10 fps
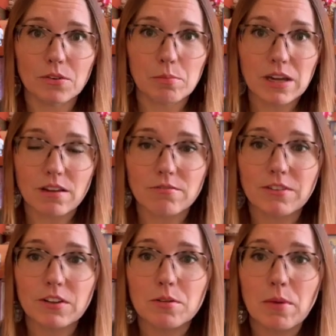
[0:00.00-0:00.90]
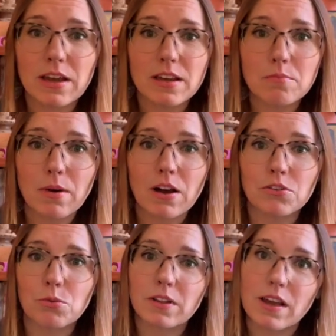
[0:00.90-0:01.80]
began filling my inbox
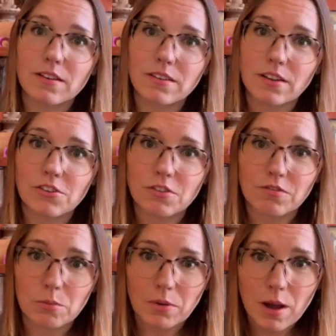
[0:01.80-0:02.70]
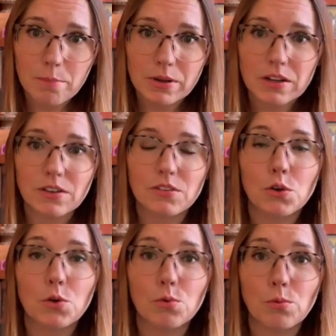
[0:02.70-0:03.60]
with cancellation from companies
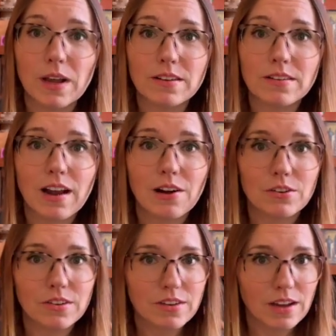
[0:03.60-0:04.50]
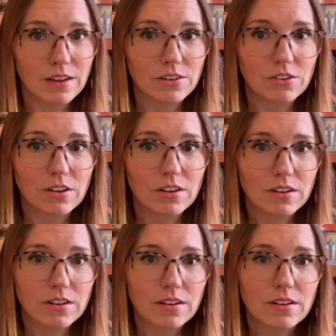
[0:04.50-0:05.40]
who rent our stage.
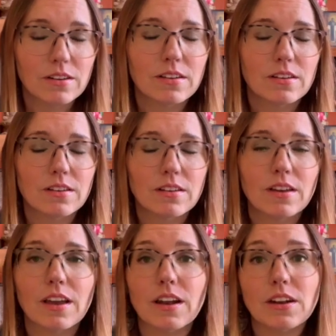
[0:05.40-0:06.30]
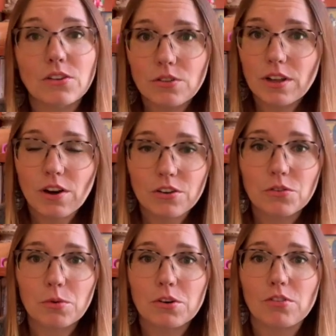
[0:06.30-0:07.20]
And I knew the arts
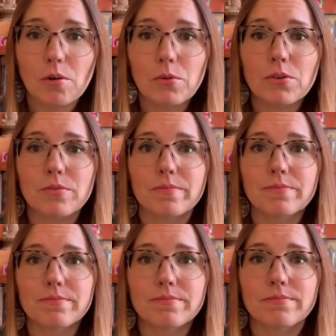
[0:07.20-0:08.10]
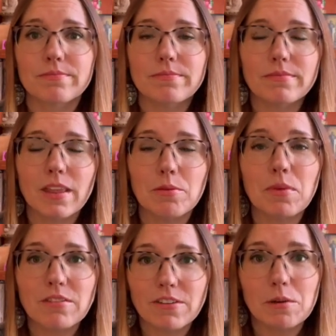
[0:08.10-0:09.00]
were in trouble, and my
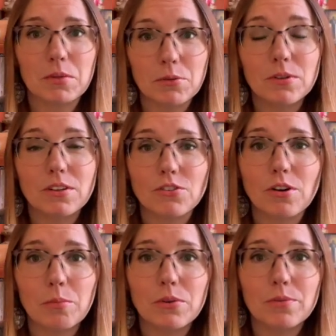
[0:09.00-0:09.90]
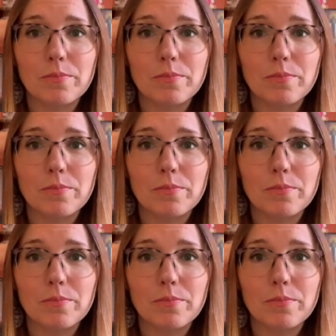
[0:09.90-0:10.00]
family was in trouble.